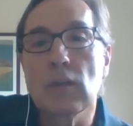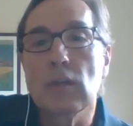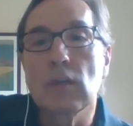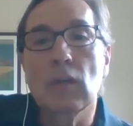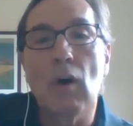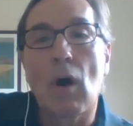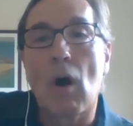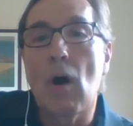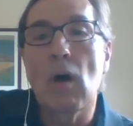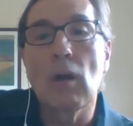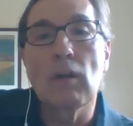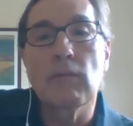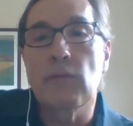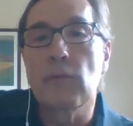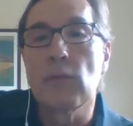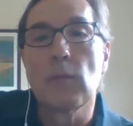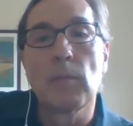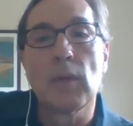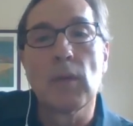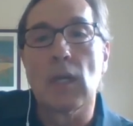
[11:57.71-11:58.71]
things are
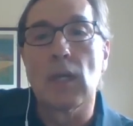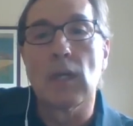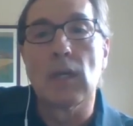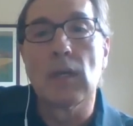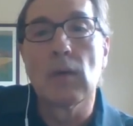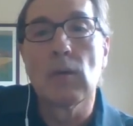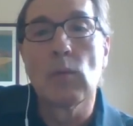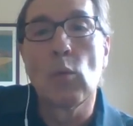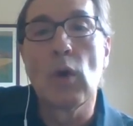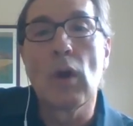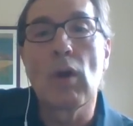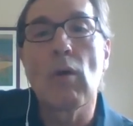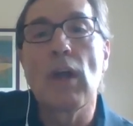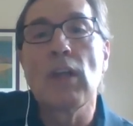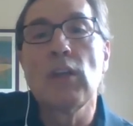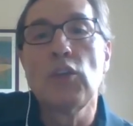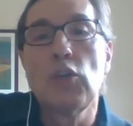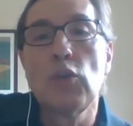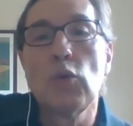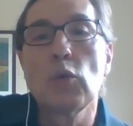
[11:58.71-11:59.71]
gone for me,
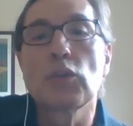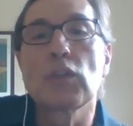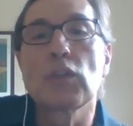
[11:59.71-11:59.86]
where I